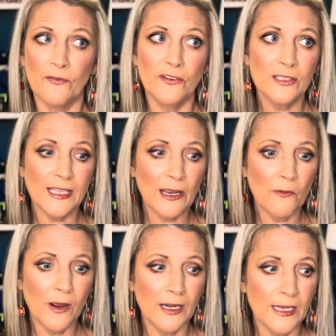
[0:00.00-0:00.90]
the first thing
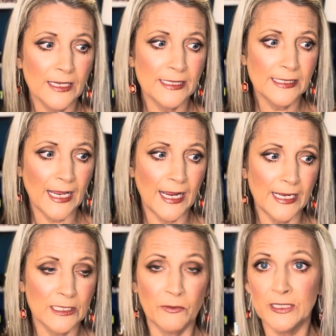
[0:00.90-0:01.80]
I want to
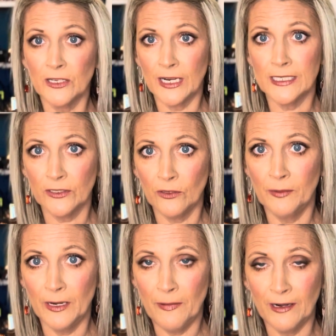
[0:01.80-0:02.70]
say is I want to tell you guys a little
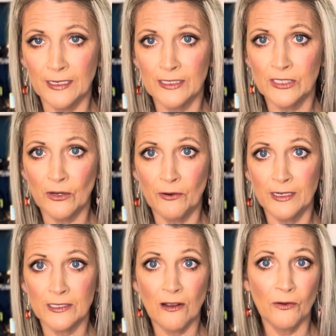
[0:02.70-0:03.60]
bit about it. So
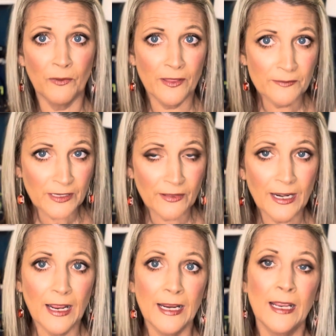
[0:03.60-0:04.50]
it is called Rhythms of the
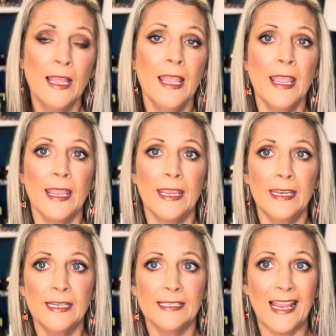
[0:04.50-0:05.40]
Night.
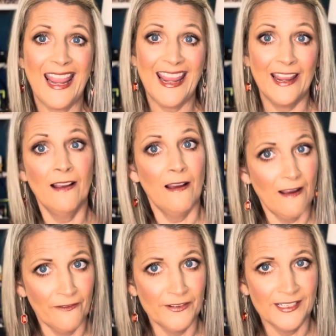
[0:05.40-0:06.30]
It is
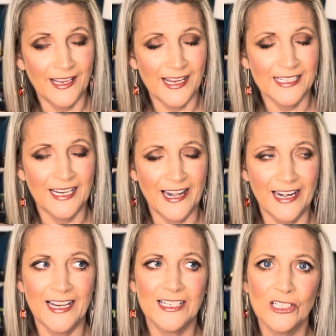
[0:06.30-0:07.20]
obviously it's a
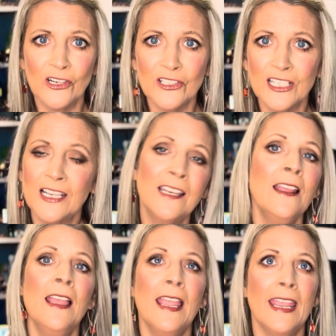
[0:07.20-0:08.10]
night
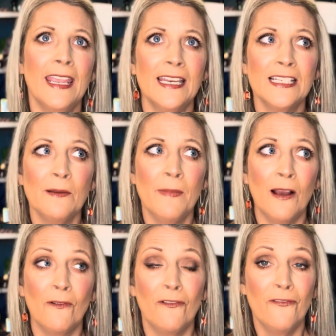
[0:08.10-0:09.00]
excursion. It is
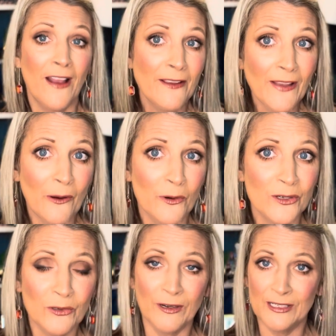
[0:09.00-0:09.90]
about 5
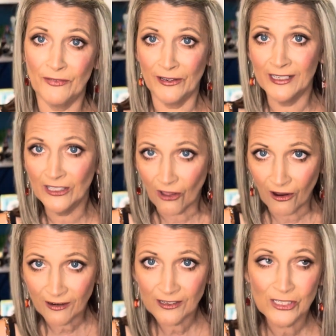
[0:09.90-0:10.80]
hours, so it is very
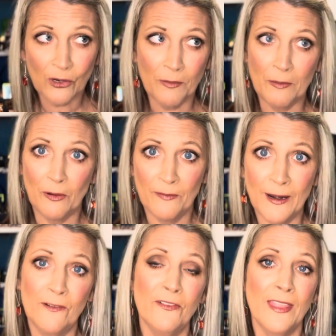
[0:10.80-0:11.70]
long, so be
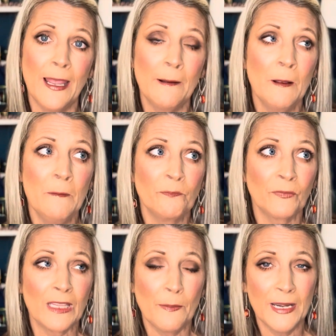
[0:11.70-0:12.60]
prepared for that.
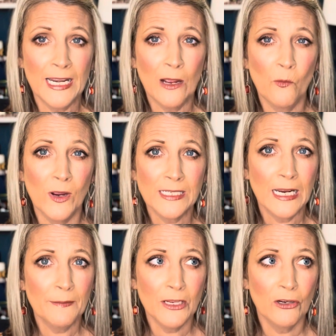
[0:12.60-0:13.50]
Depending on what
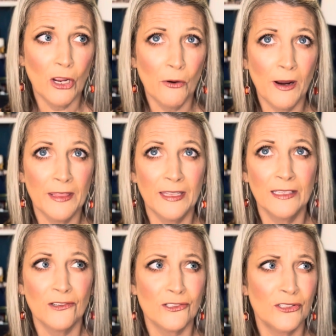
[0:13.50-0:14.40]
time you go, I
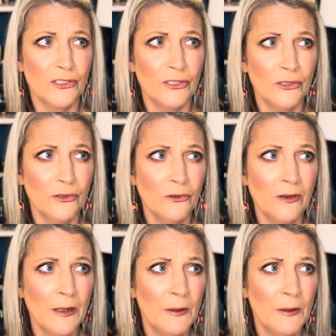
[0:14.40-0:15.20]
think there's two